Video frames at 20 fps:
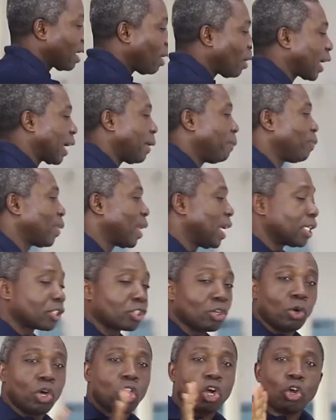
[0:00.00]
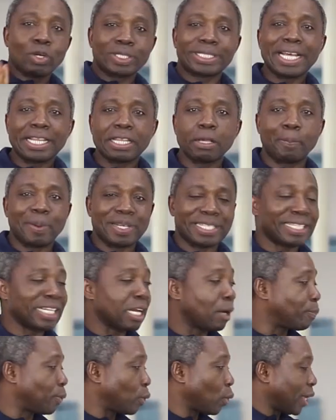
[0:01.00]
Okay, so concerning the
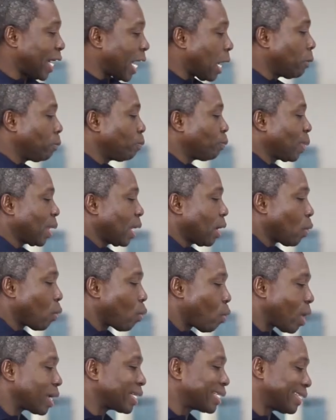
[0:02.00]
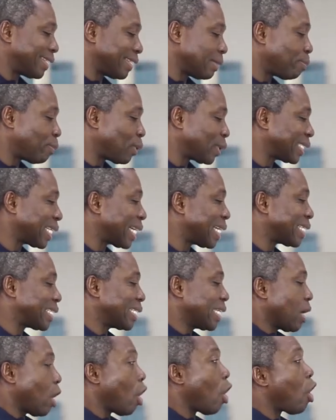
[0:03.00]
personal pronoun, what is
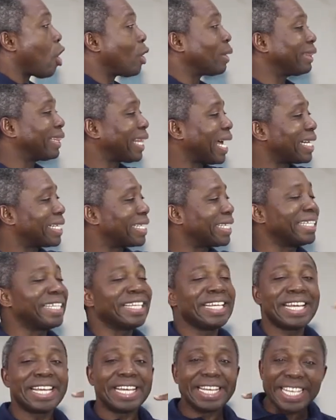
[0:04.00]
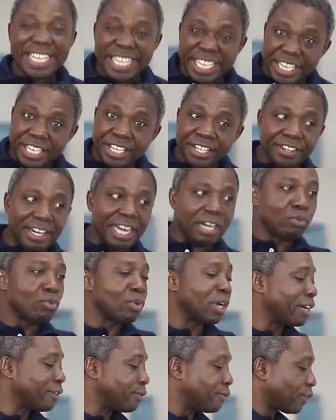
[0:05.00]
important under the
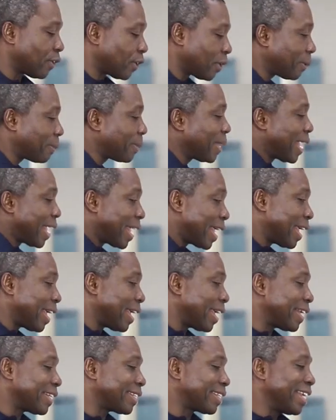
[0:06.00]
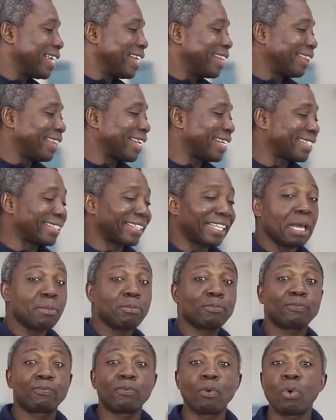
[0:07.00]
irregular verb is the
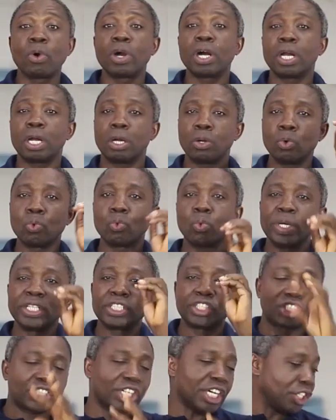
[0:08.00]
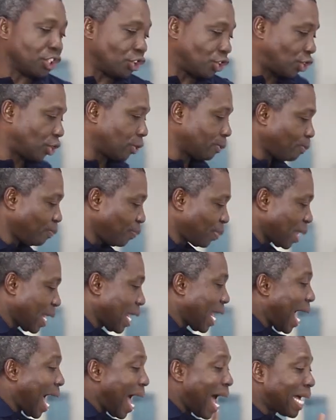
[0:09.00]
stem vowel will change.
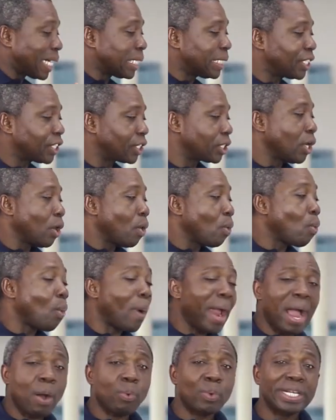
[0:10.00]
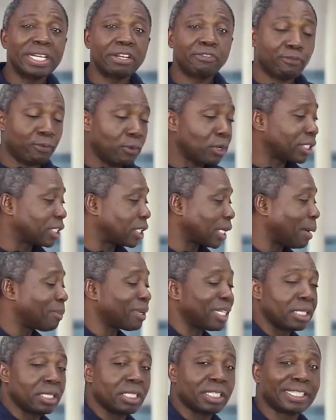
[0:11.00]
And where will
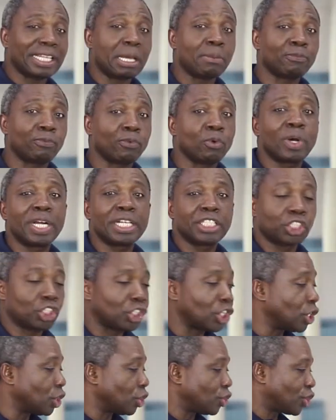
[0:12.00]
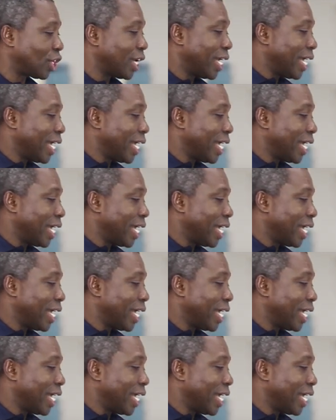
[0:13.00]
the stem vowel change?